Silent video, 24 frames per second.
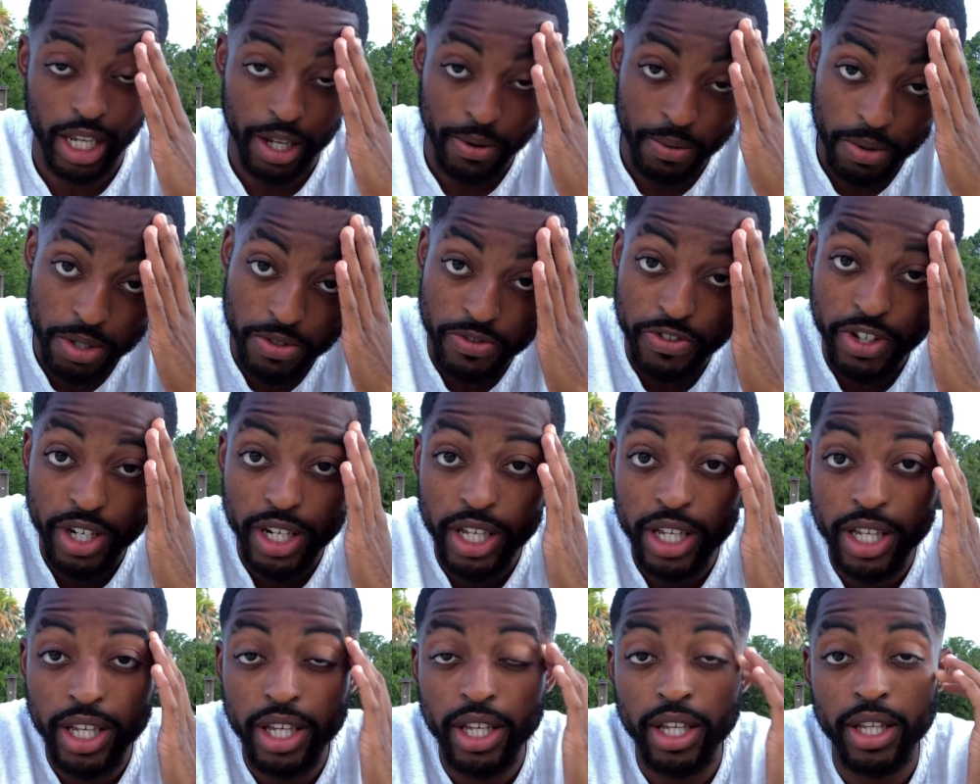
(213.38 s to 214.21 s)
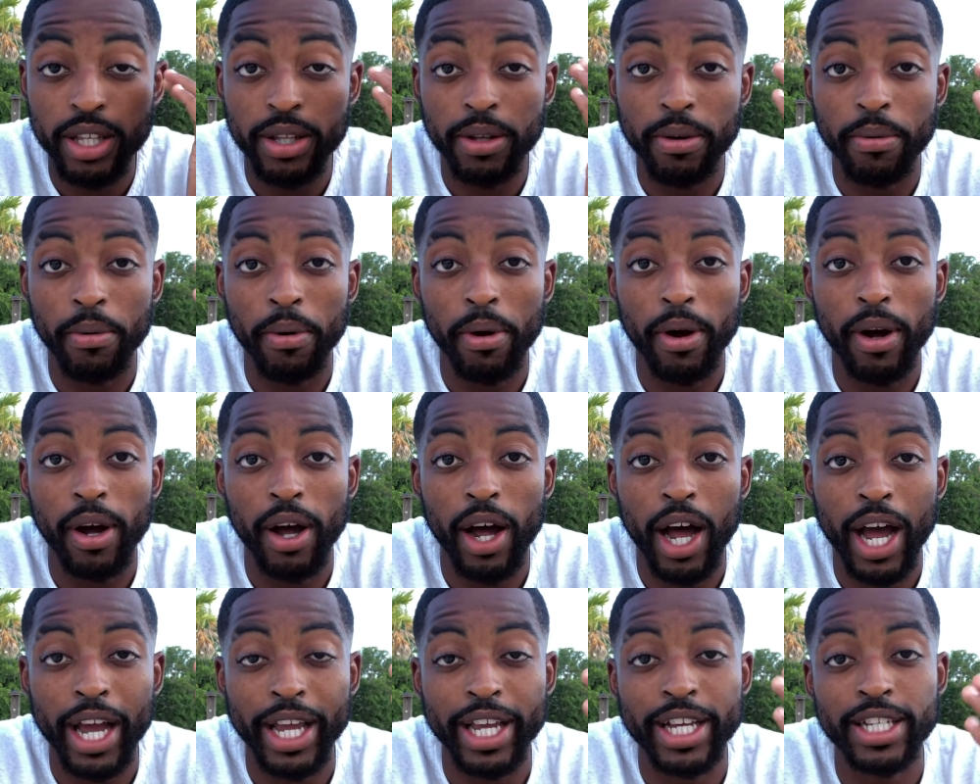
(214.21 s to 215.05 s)
it was really,
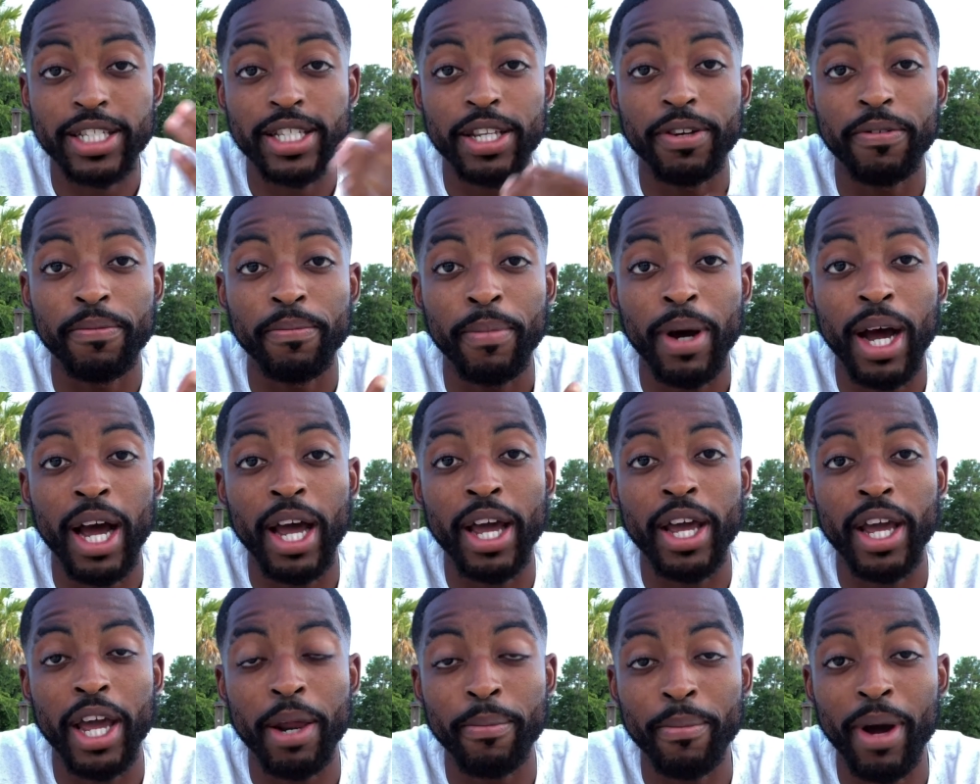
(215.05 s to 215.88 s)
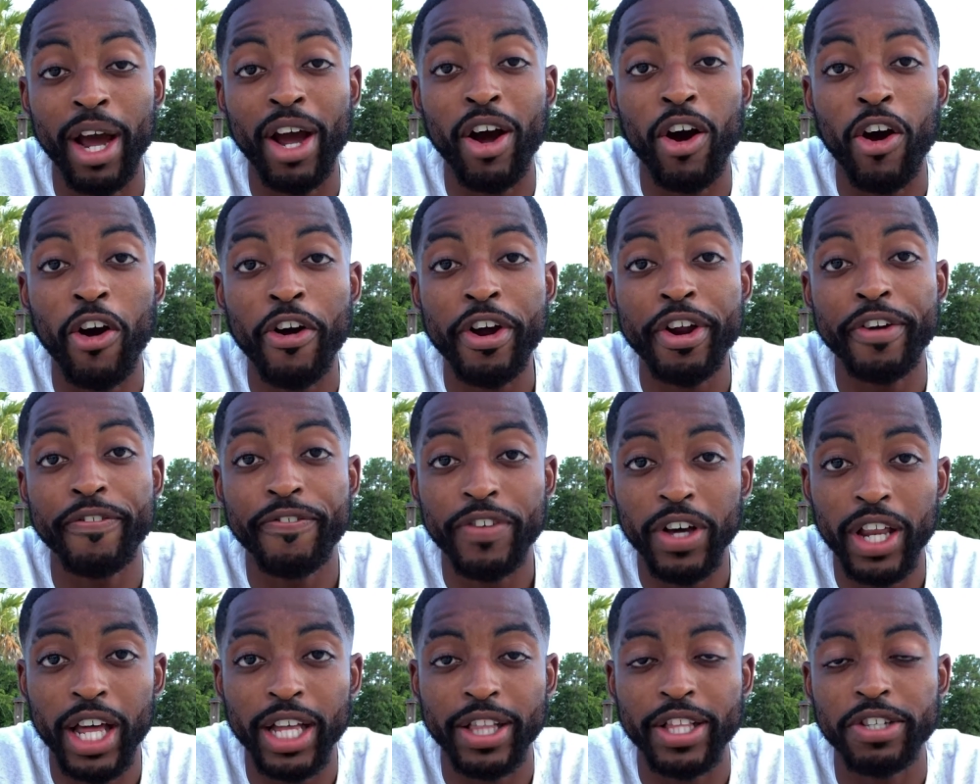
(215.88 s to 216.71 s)
I guess, in my heart, it
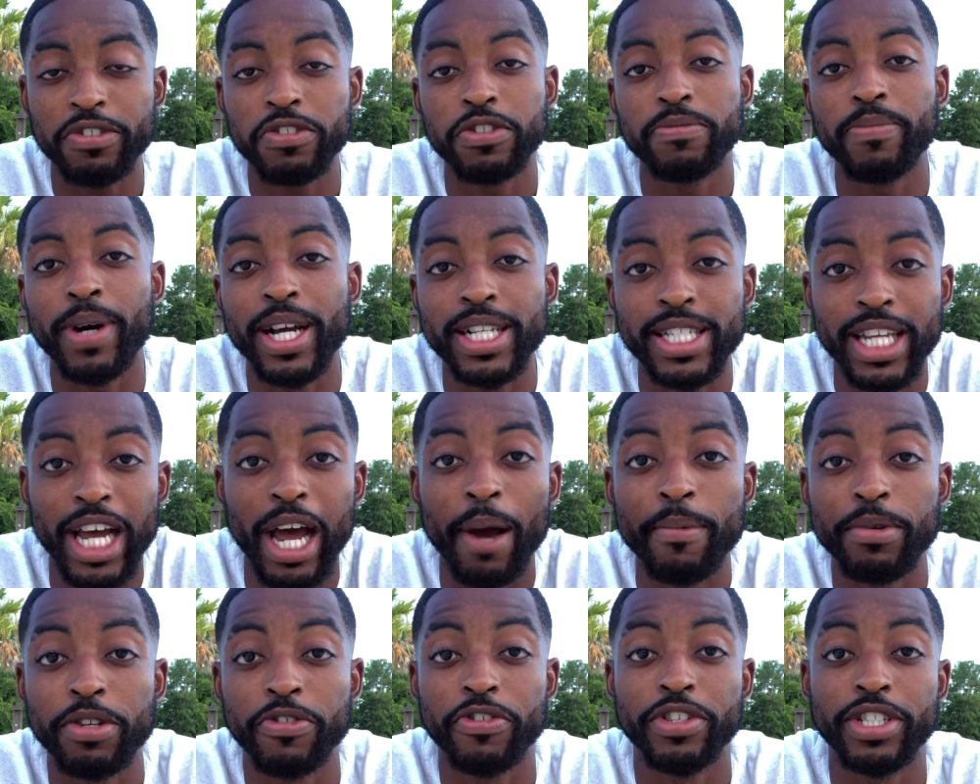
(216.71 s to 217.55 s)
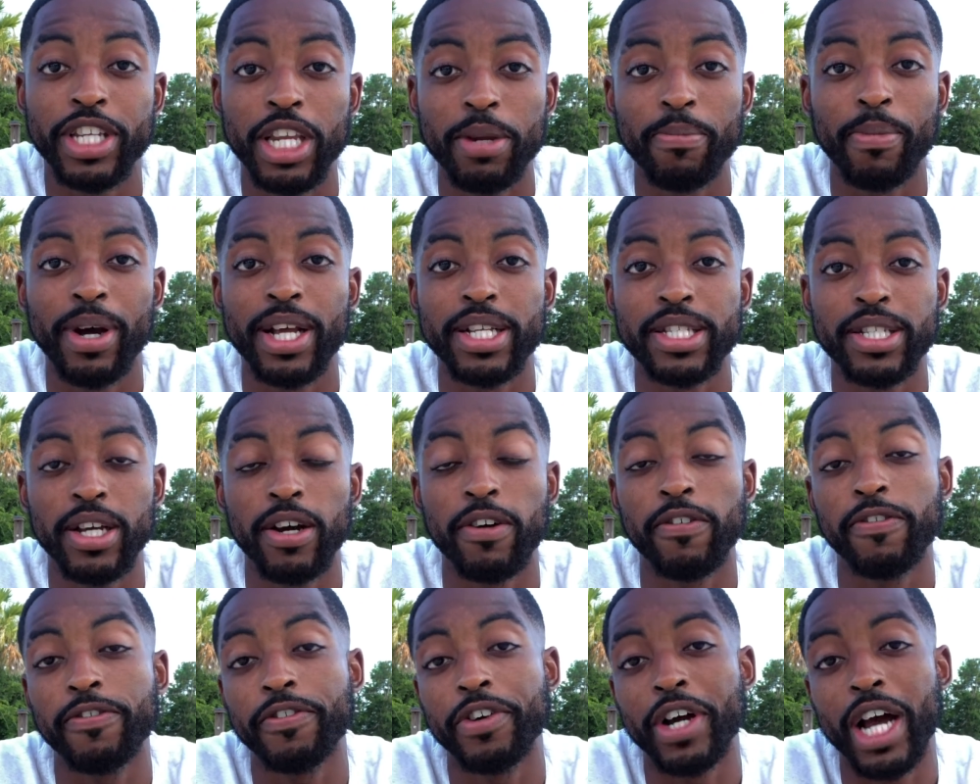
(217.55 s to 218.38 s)
felt like this was my time to redeem
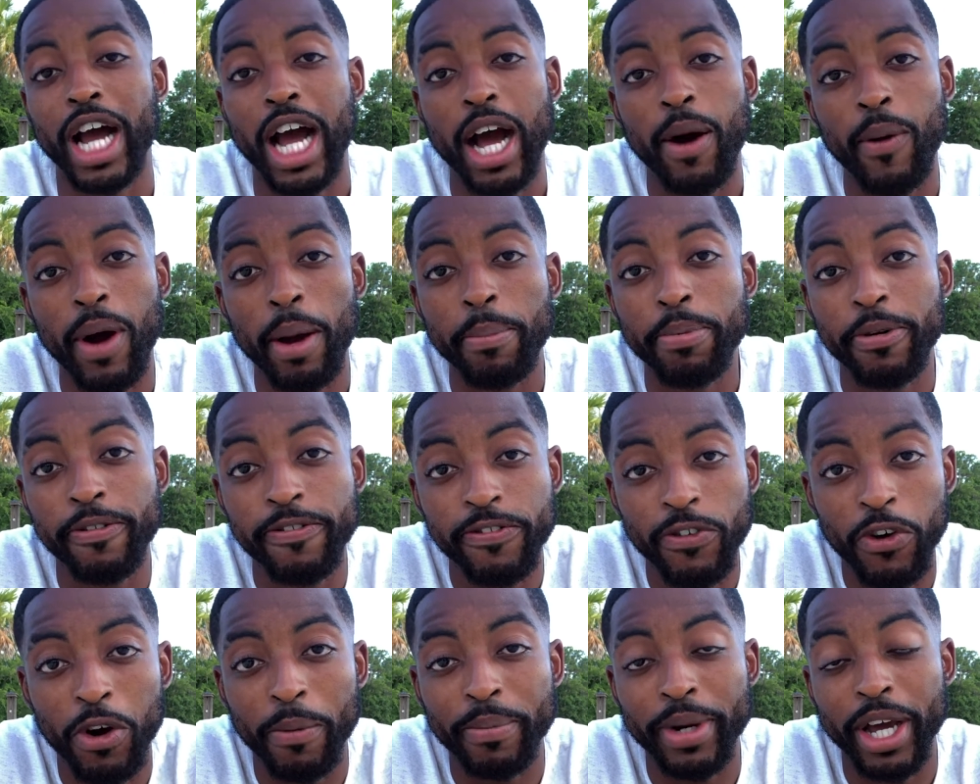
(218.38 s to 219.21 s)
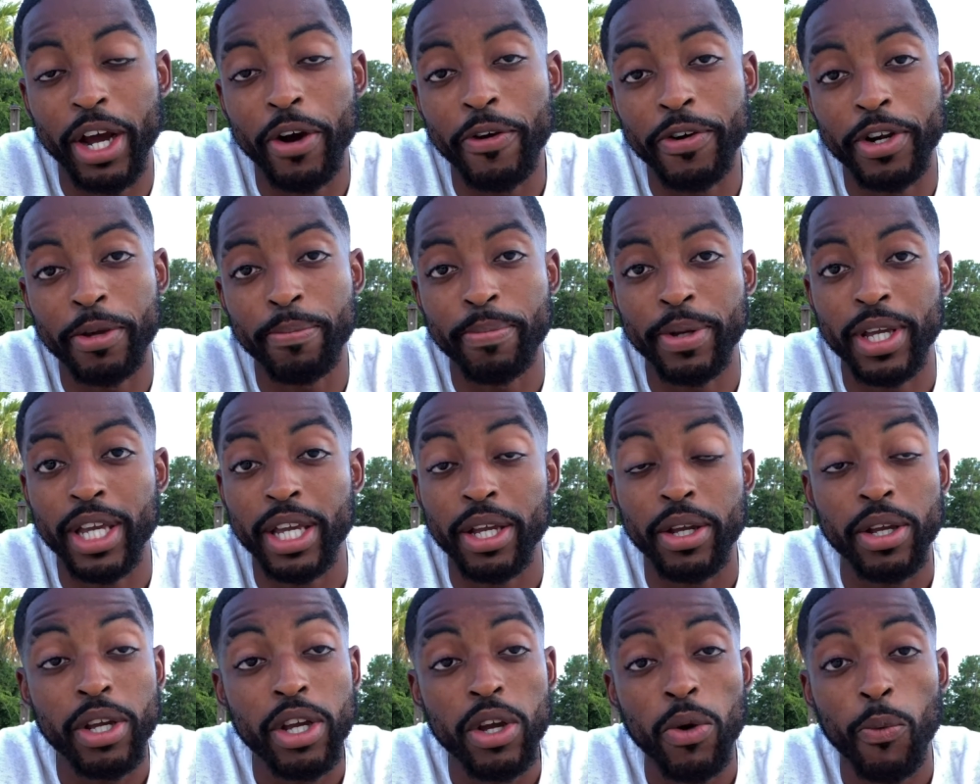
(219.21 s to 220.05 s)
myself for how I performed at ODP,
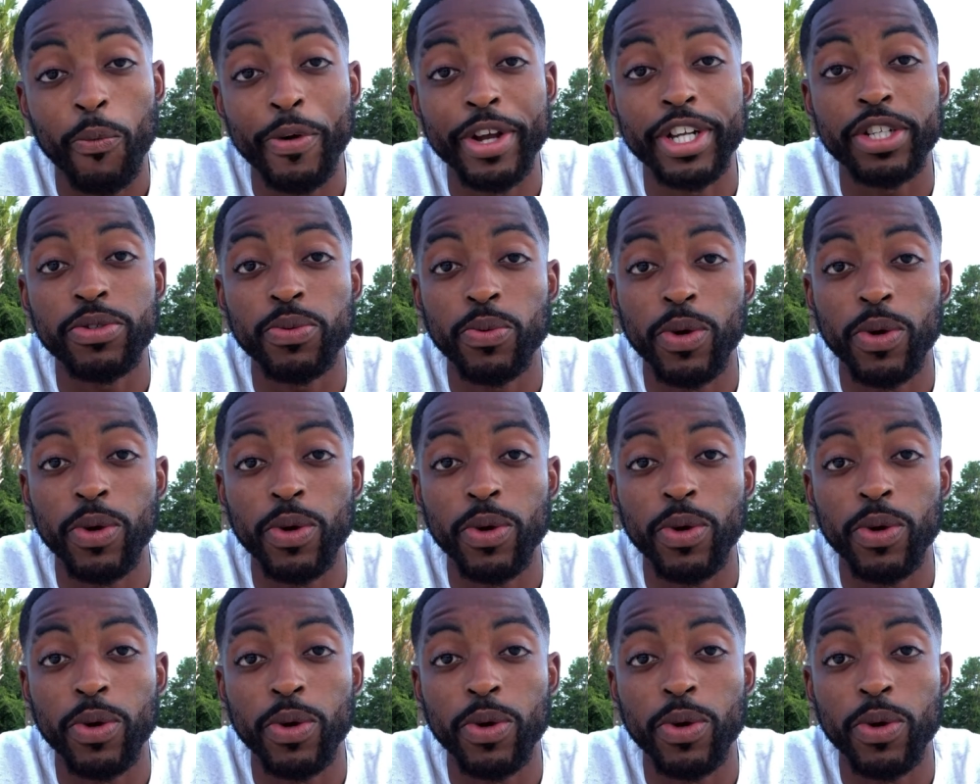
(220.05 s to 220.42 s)
which